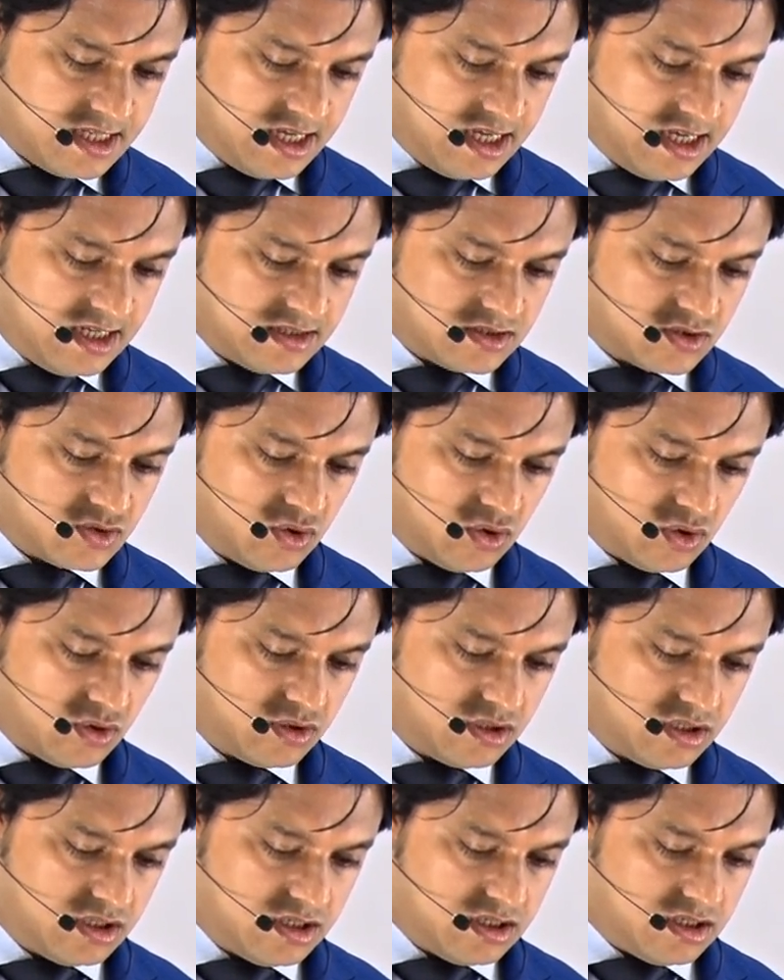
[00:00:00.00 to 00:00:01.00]
and
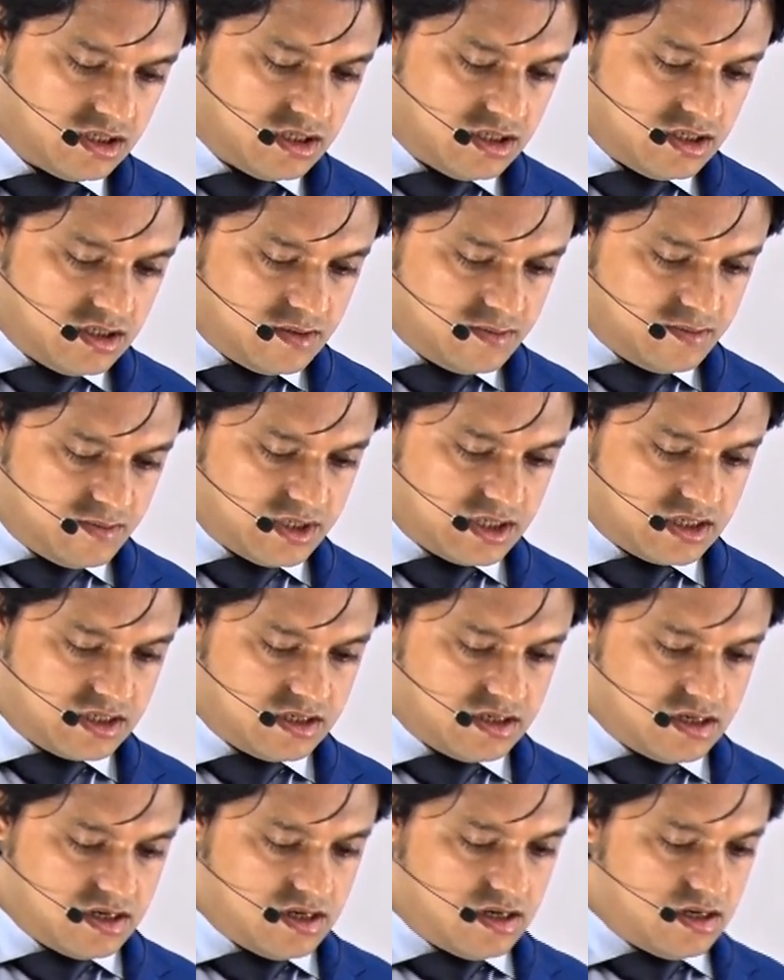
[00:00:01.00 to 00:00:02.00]
colon,
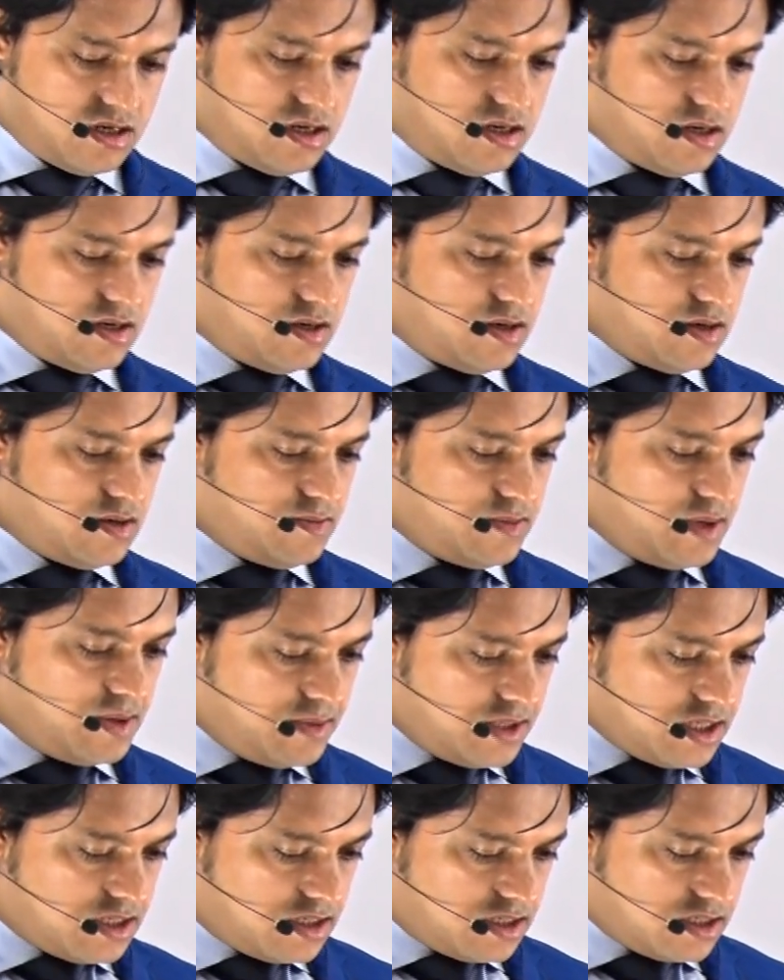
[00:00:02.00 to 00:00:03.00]
but uh,
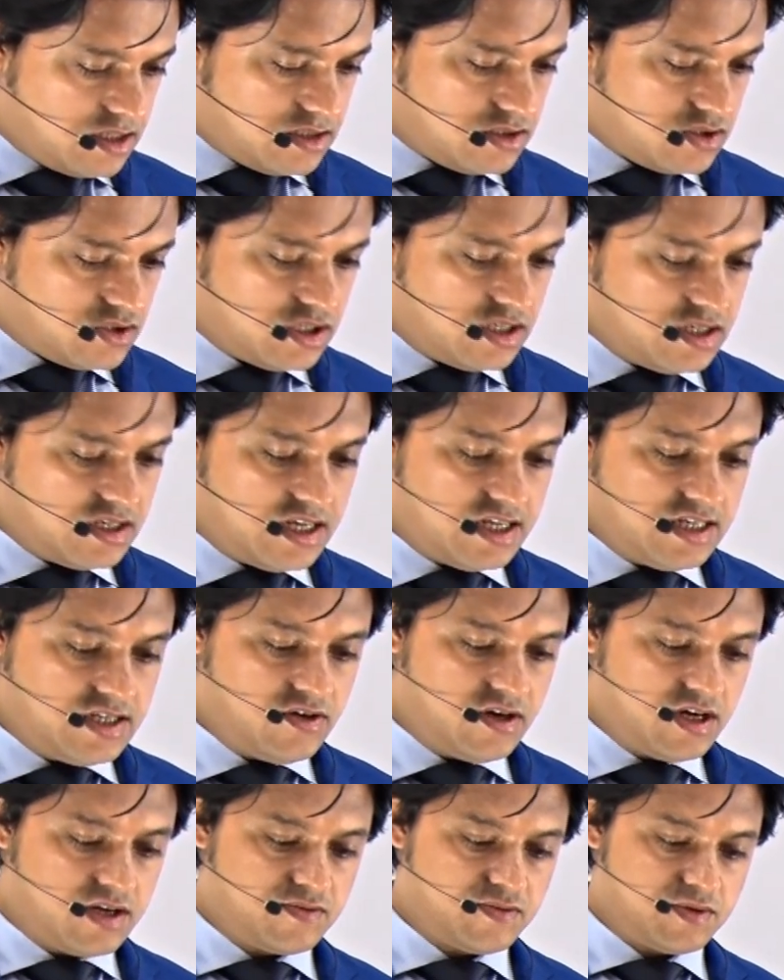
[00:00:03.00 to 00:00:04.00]
maybe seen
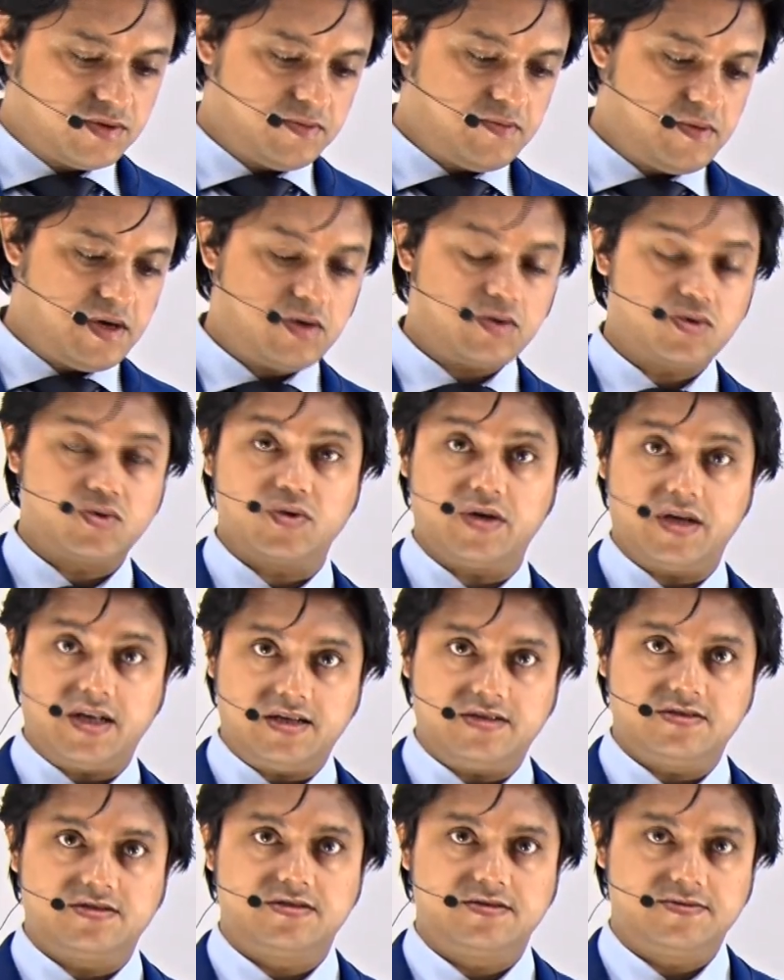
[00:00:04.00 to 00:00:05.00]
anywhere from the mouth to
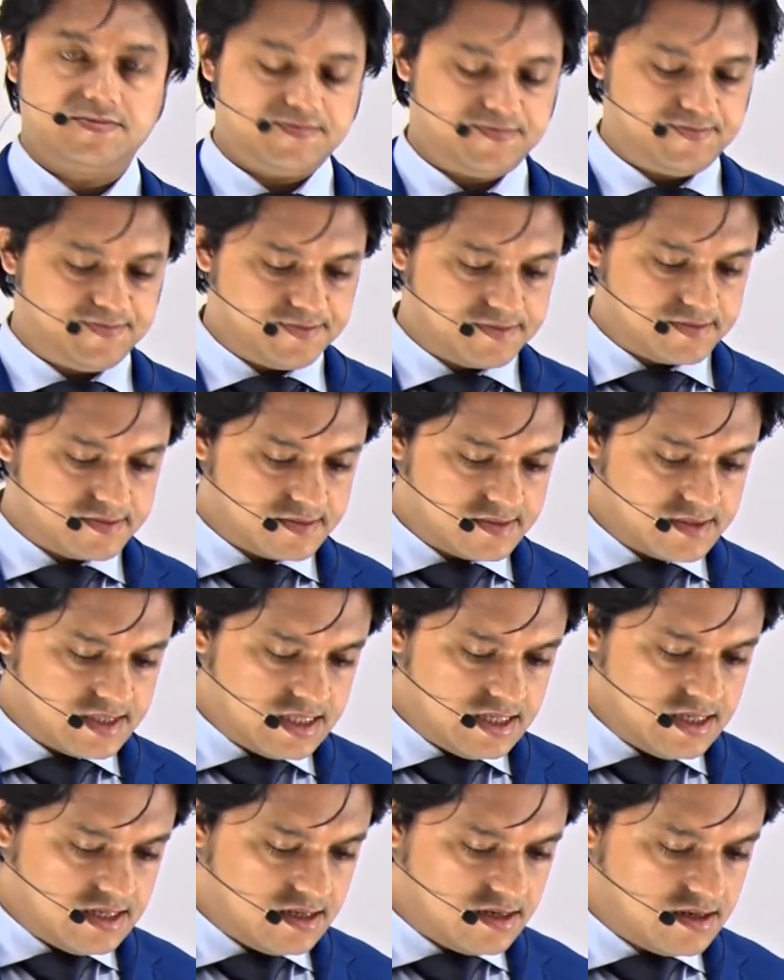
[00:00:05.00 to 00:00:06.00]
anus.
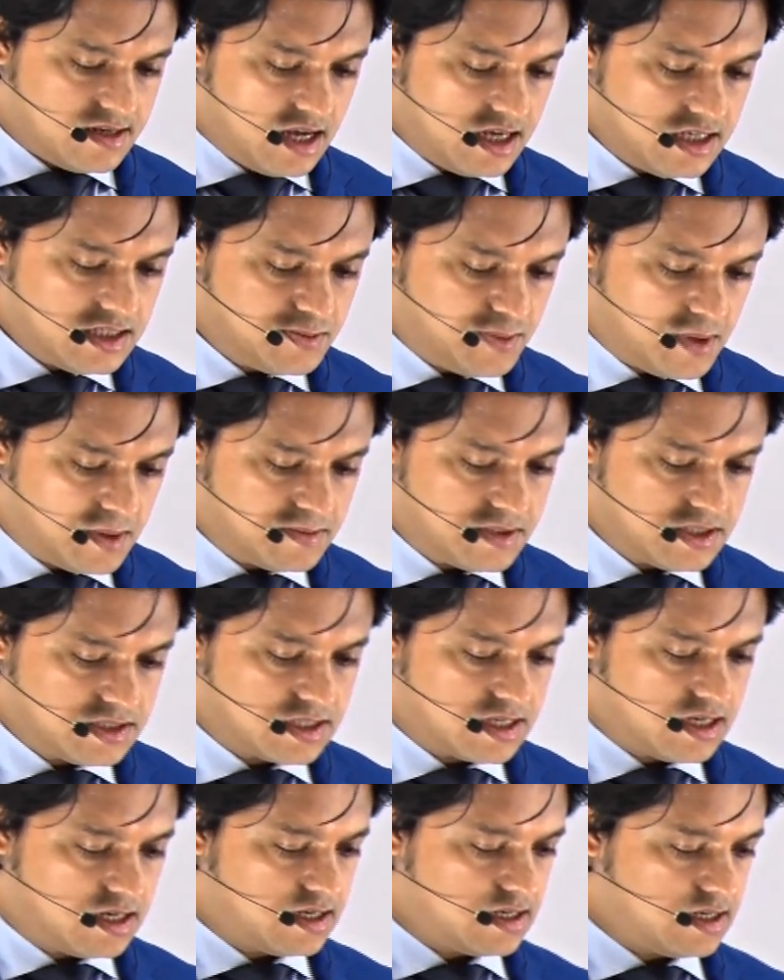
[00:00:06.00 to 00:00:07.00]
NICE
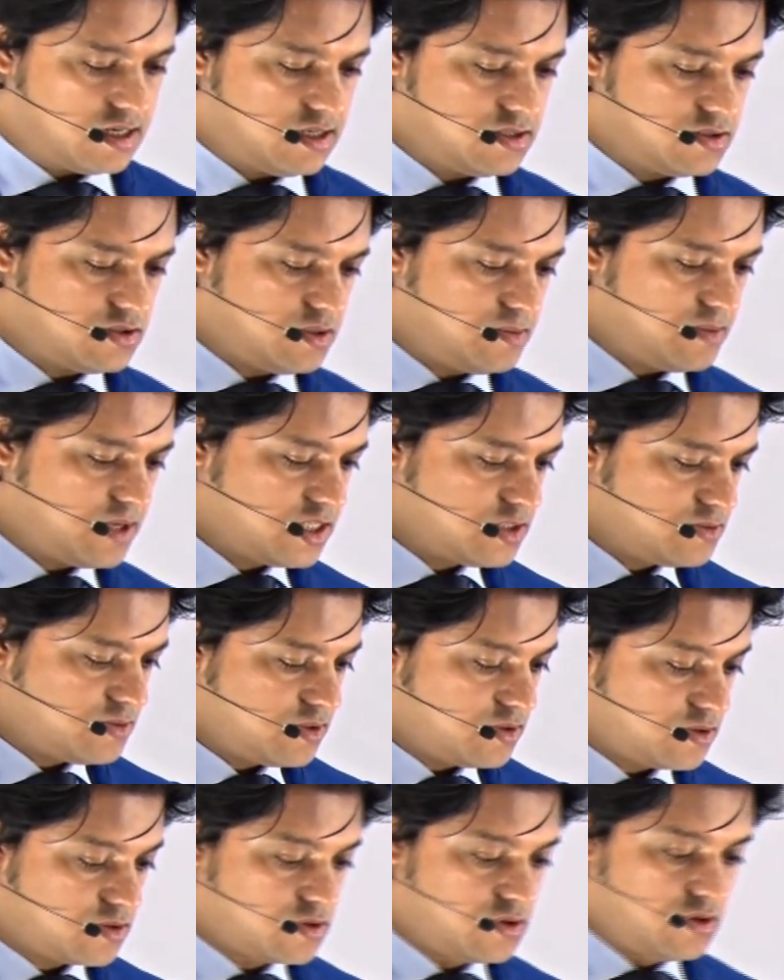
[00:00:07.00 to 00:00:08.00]
published guidelines on the
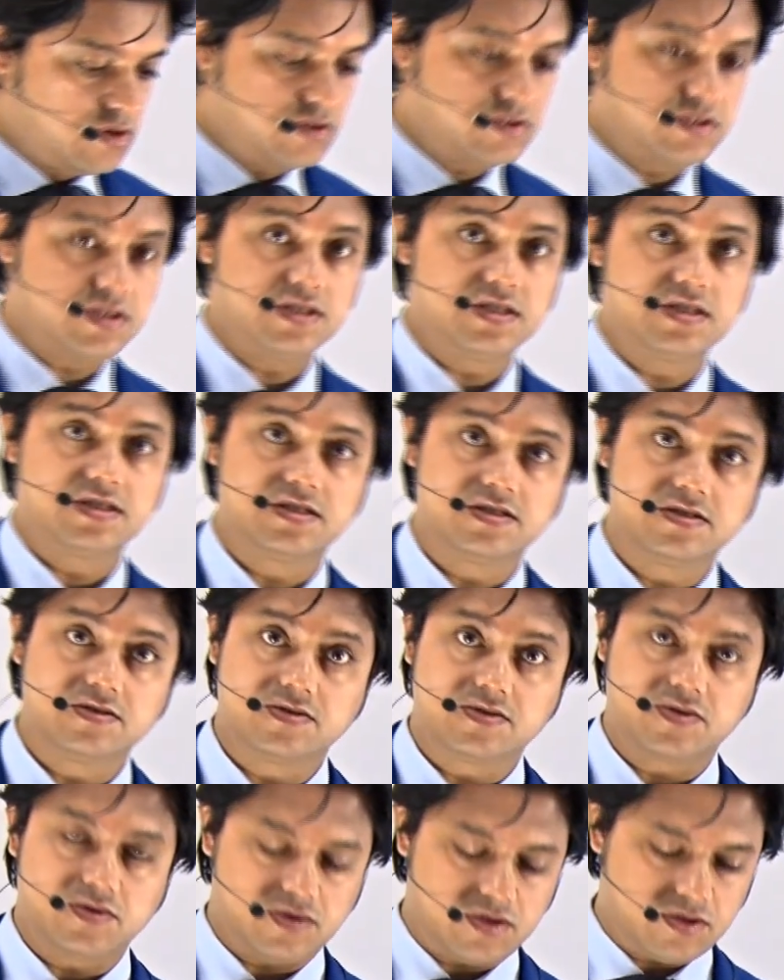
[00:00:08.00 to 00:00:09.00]
management of Crohn's disease
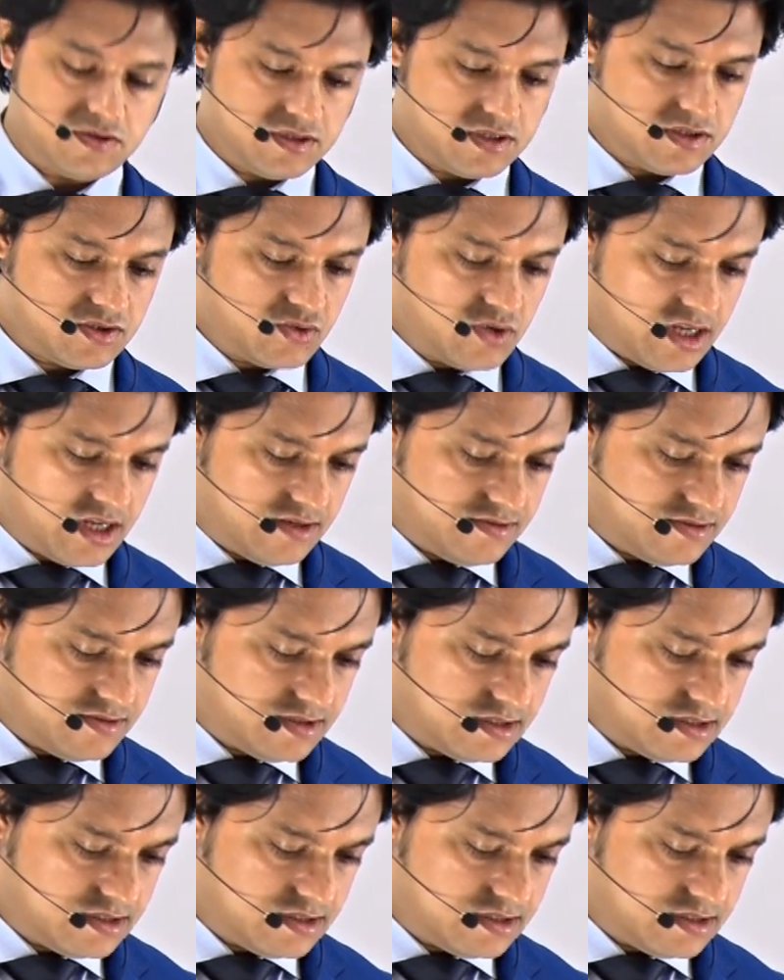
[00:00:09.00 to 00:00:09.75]
in 2012.